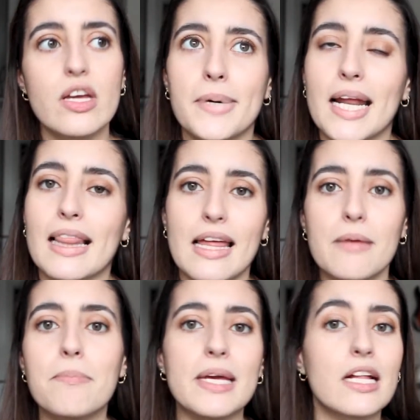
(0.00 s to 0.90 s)
but I
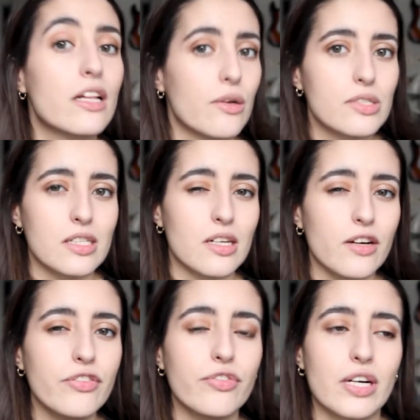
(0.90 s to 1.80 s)
like being close
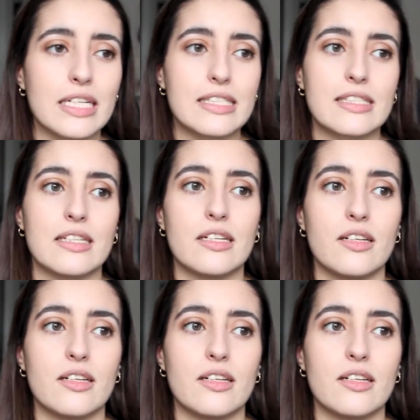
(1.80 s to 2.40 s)
enough where it's